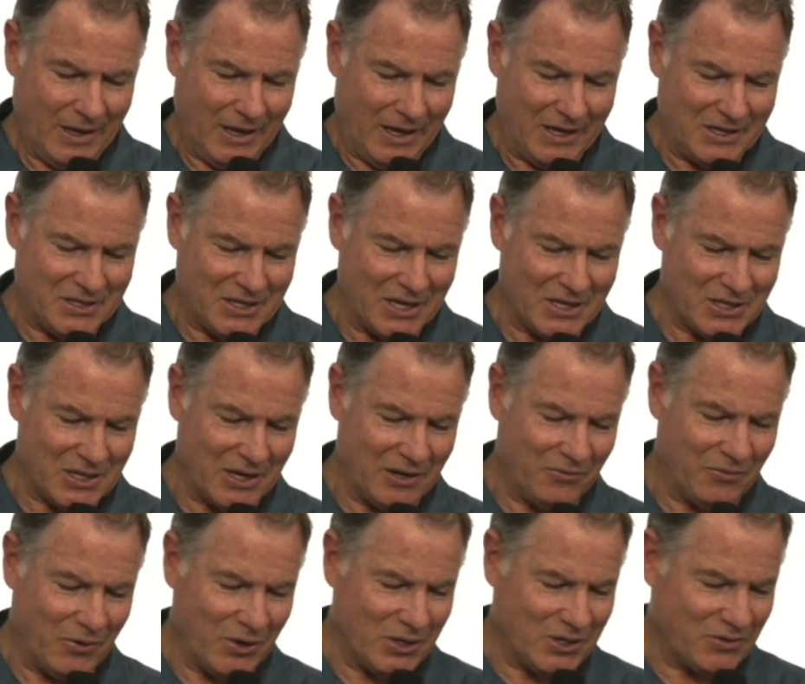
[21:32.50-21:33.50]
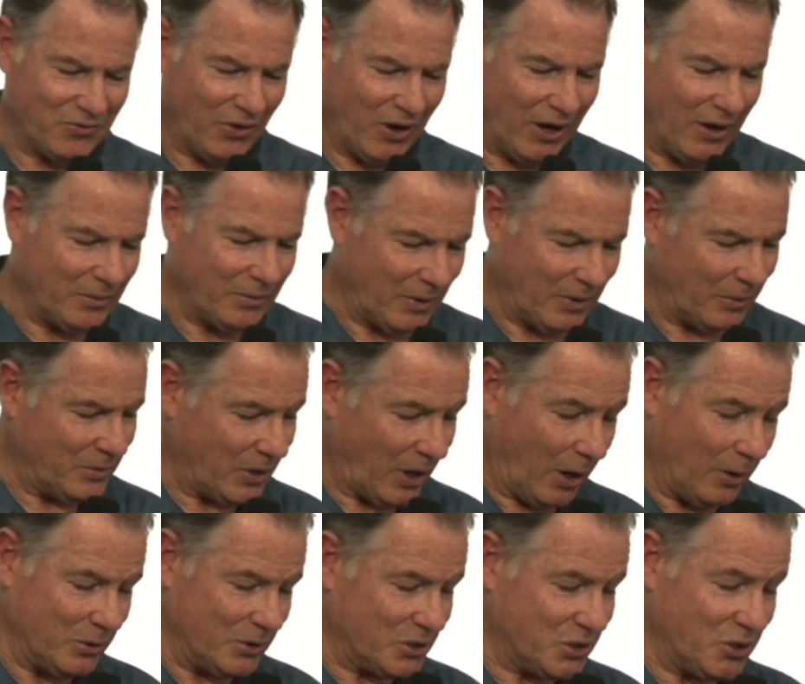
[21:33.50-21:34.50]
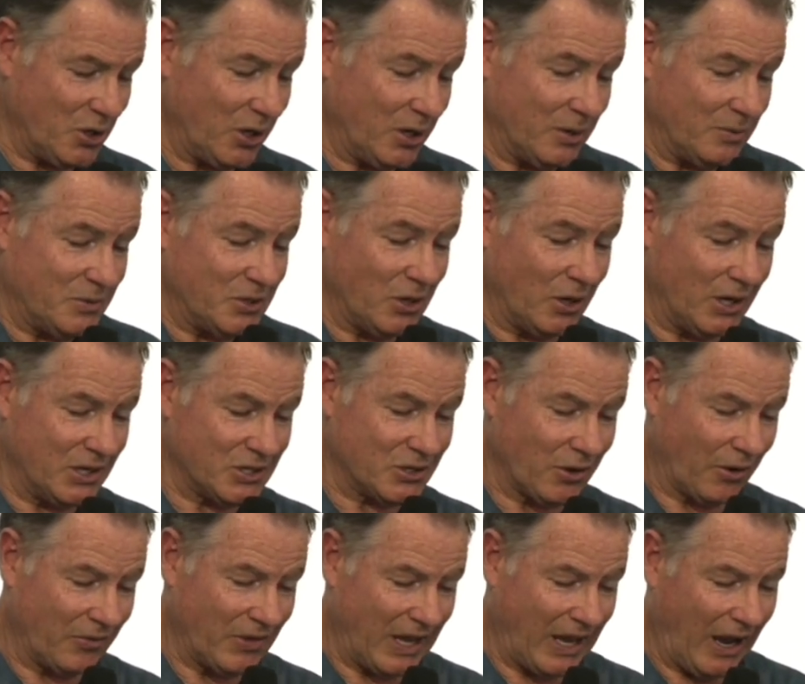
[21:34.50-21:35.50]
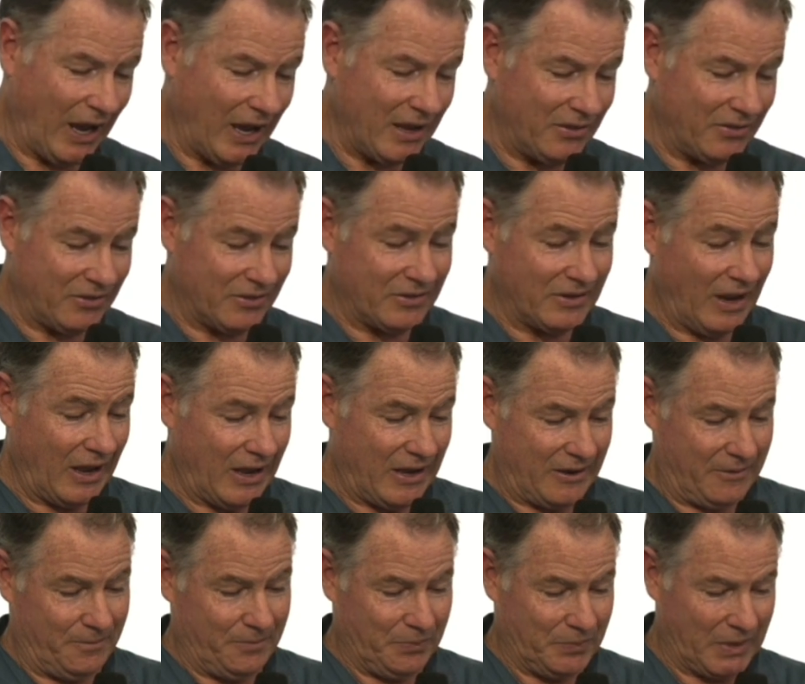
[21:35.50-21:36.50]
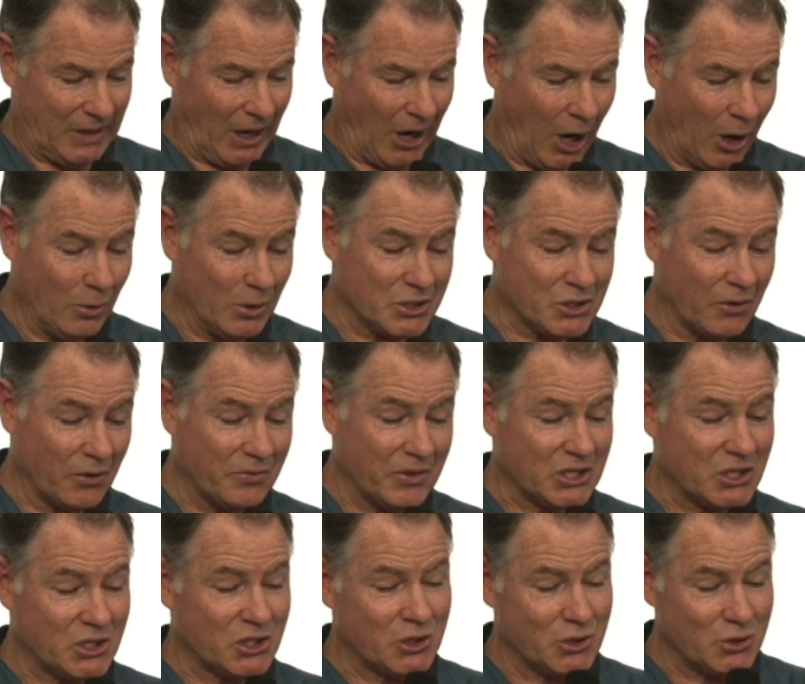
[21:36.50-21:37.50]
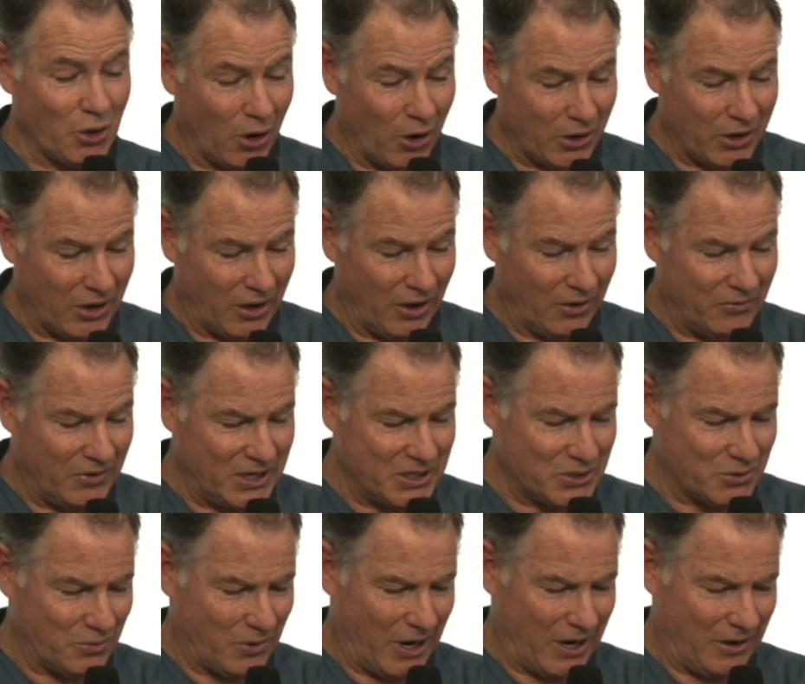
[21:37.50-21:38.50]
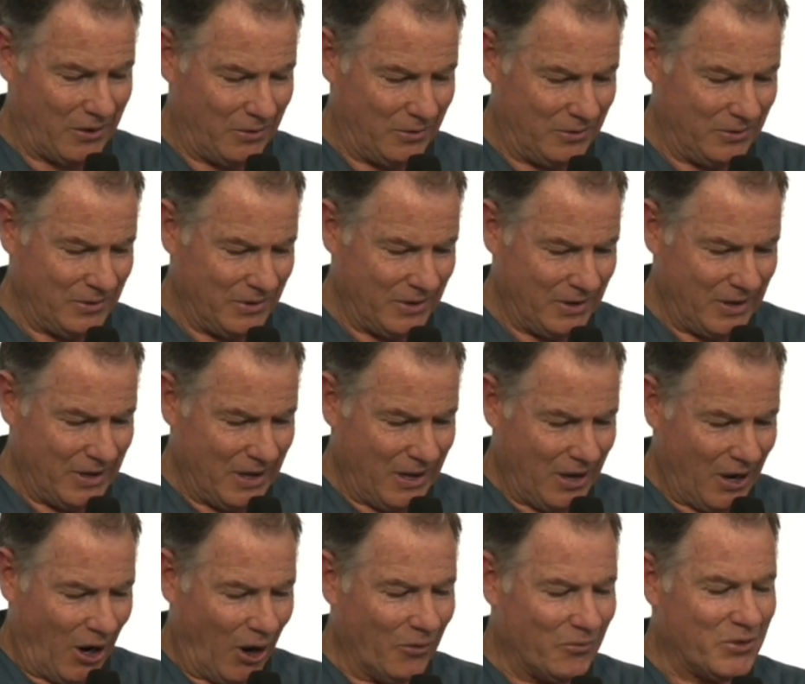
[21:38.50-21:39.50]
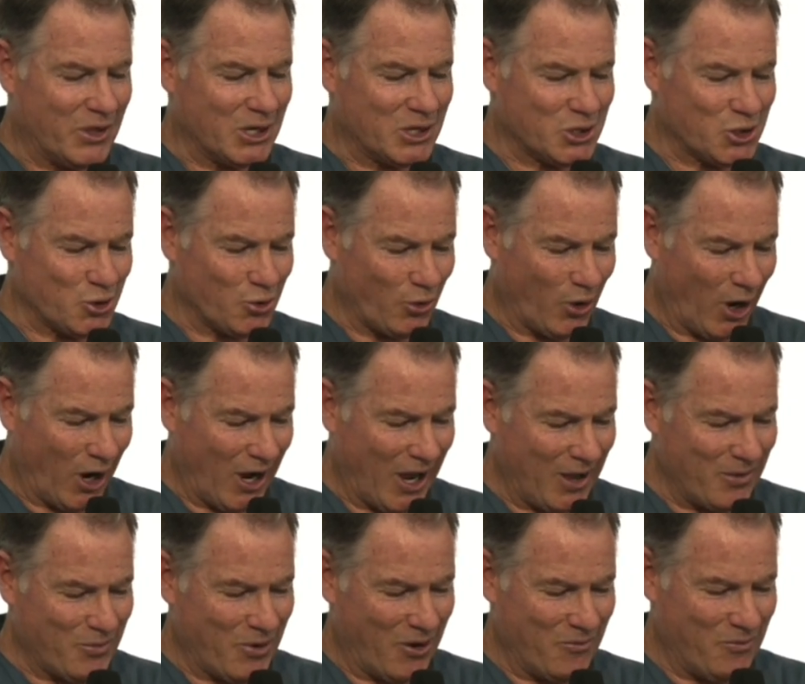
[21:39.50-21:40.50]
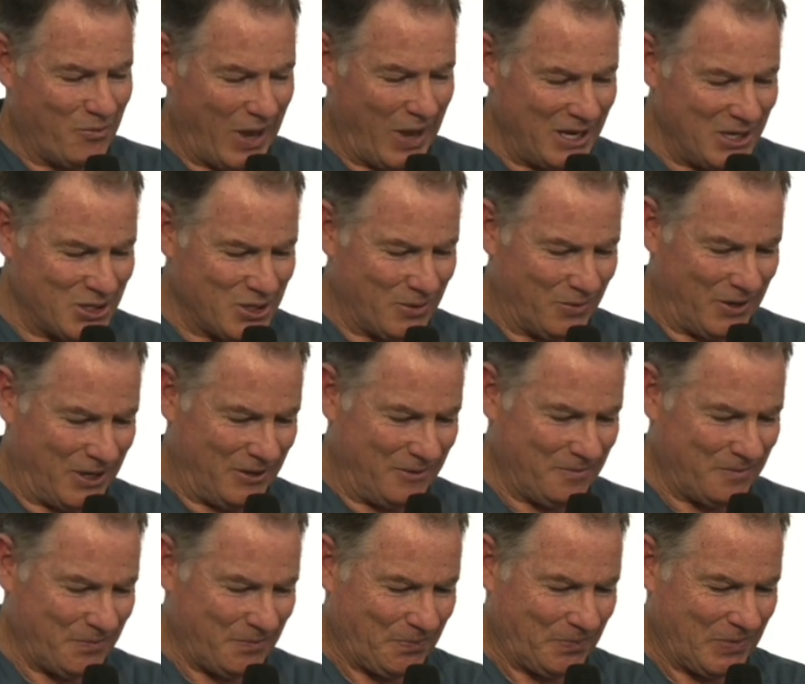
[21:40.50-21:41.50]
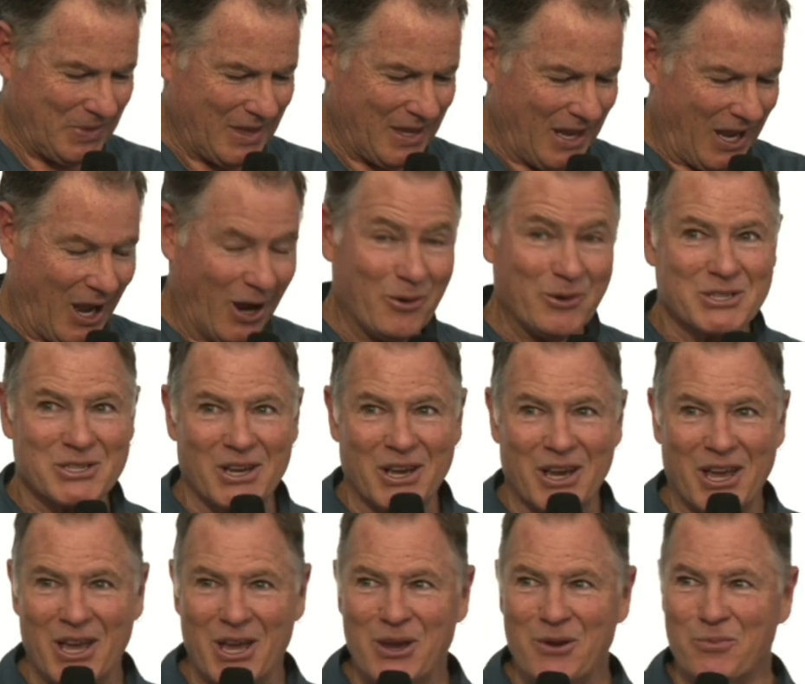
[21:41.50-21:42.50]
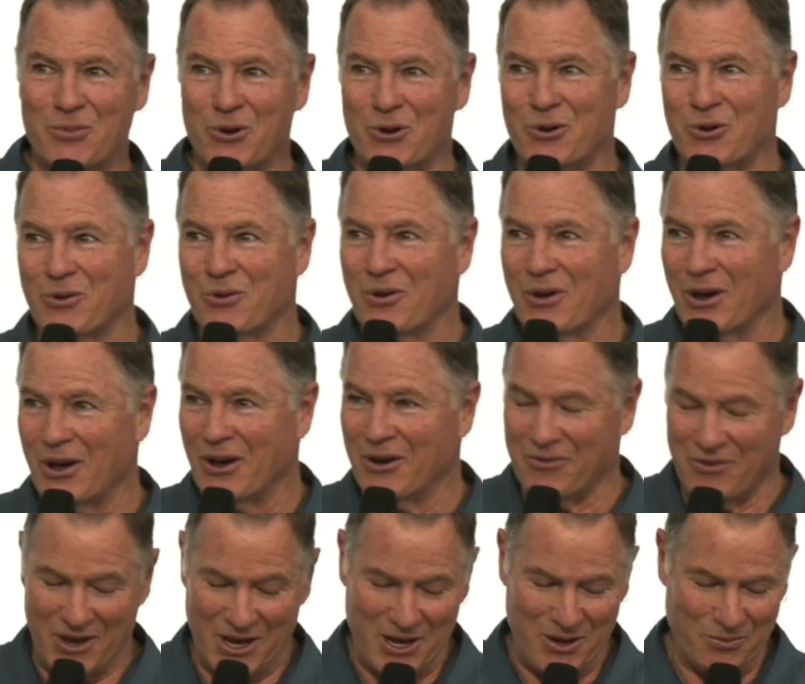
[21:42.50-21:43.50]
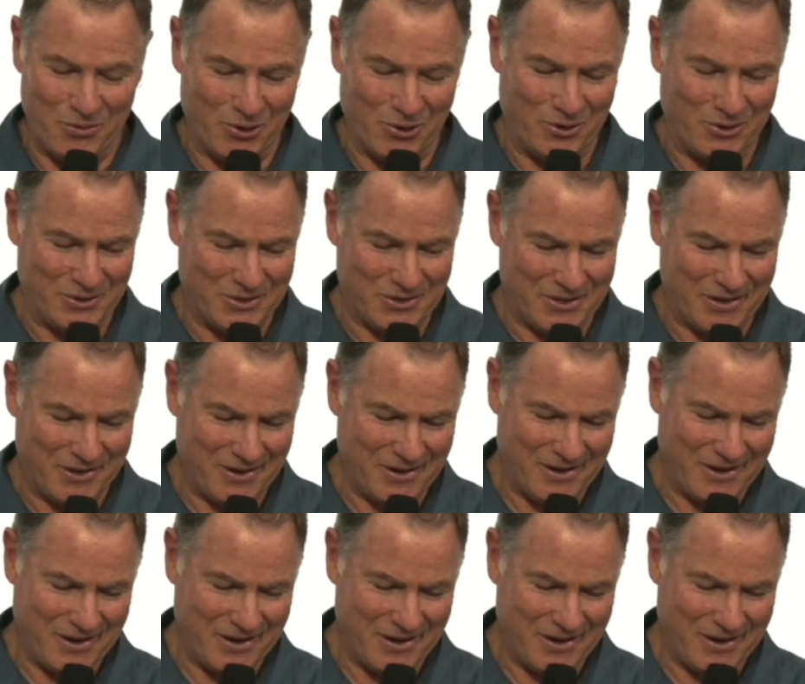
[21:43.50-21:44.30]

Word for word: He says in verse 5, um, I was circumcised on the eighth day. I was of the stock of Israel, of the tribe of Benjamin. I was a Hebrew of Hebrews.